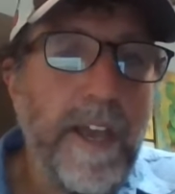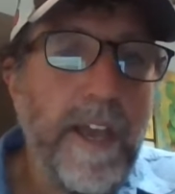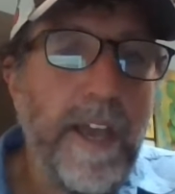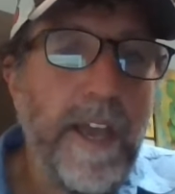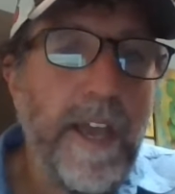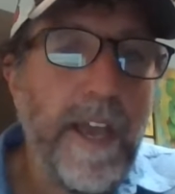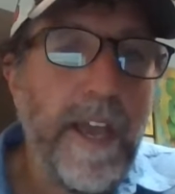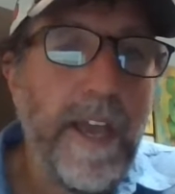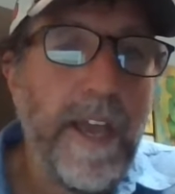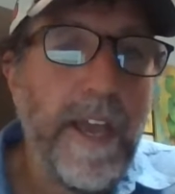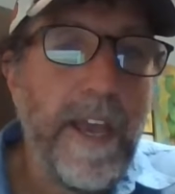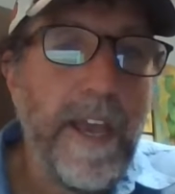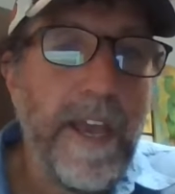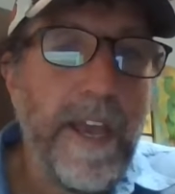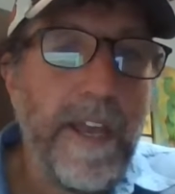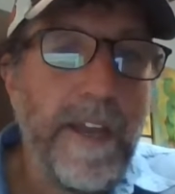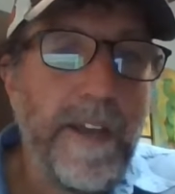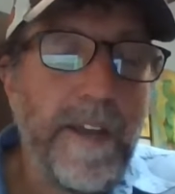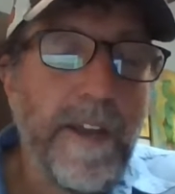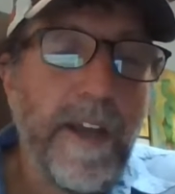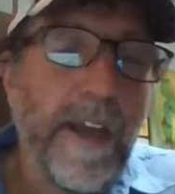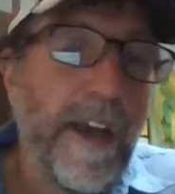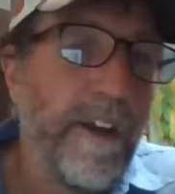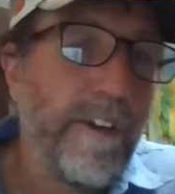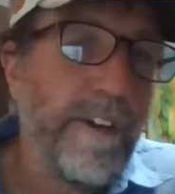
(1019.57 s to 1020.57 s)

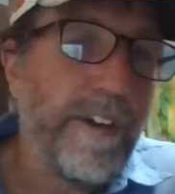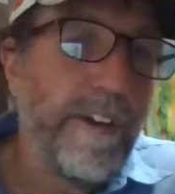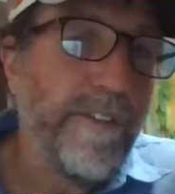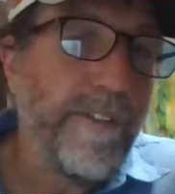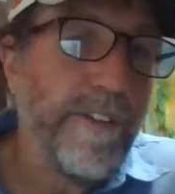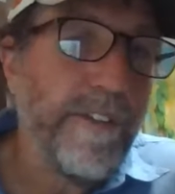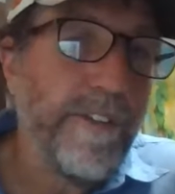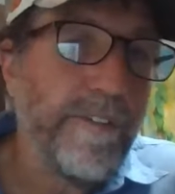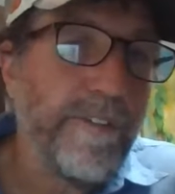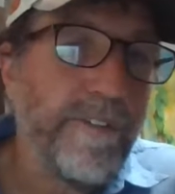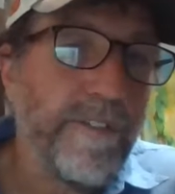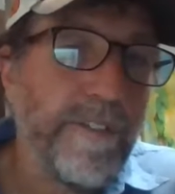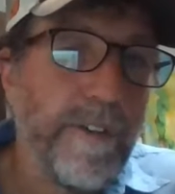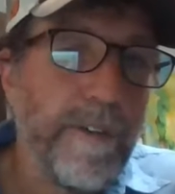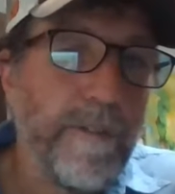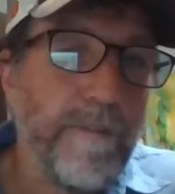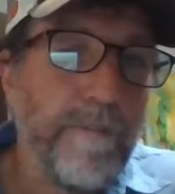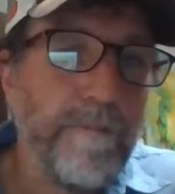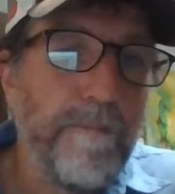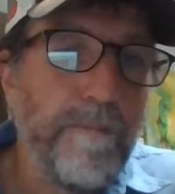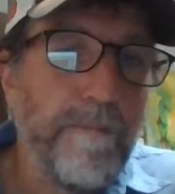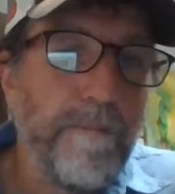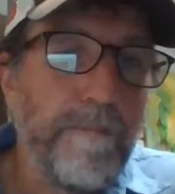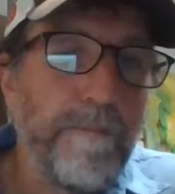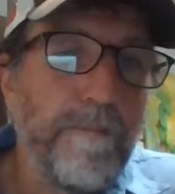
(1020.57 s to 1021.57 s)
and I'll give you
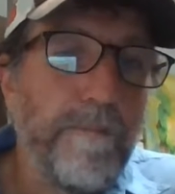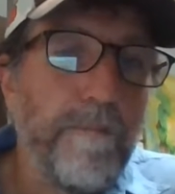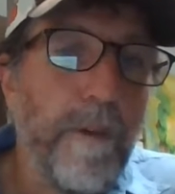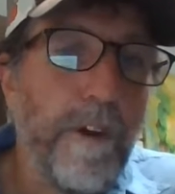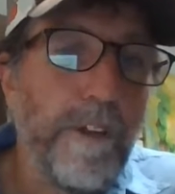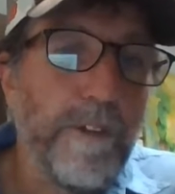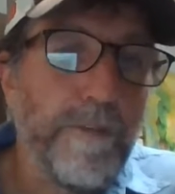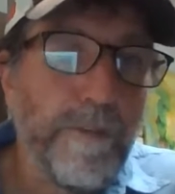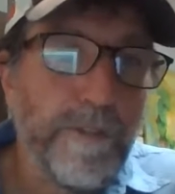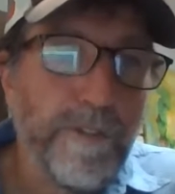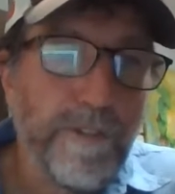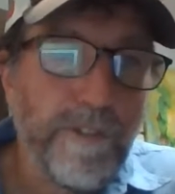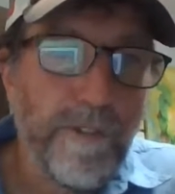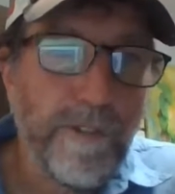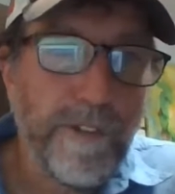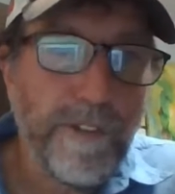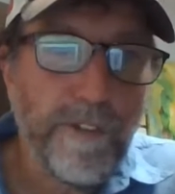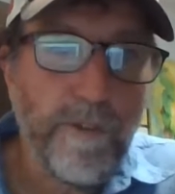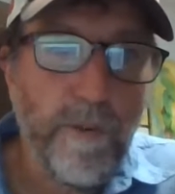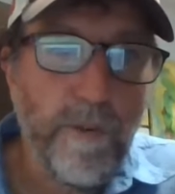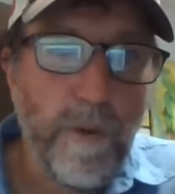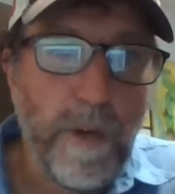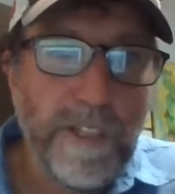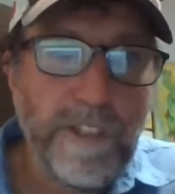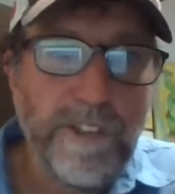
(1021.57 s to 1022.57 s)
some multiple
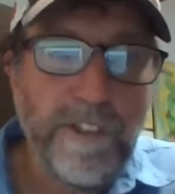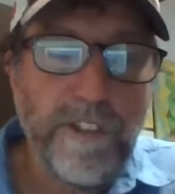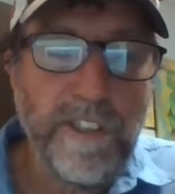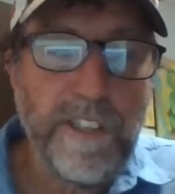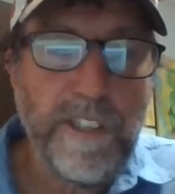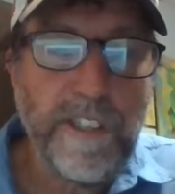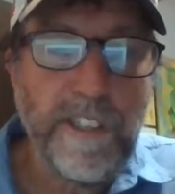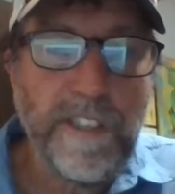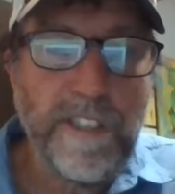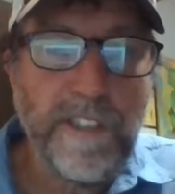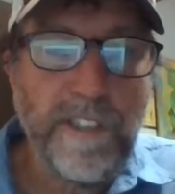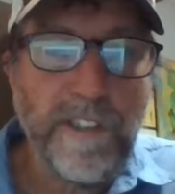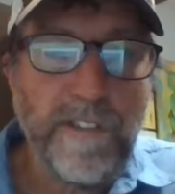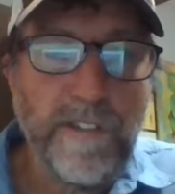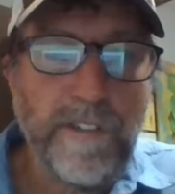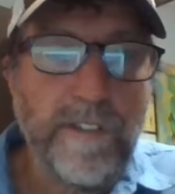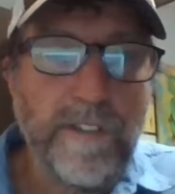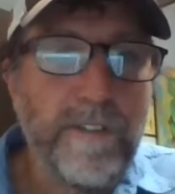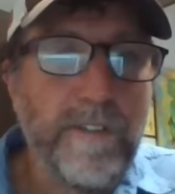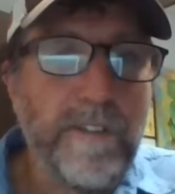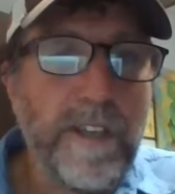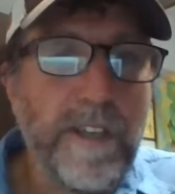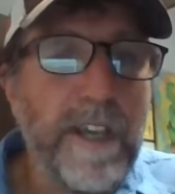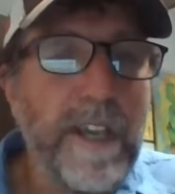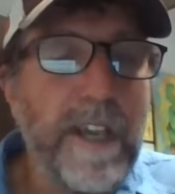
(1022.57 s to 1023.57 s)
choice
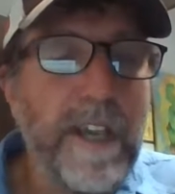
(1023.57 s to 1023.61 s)
questions,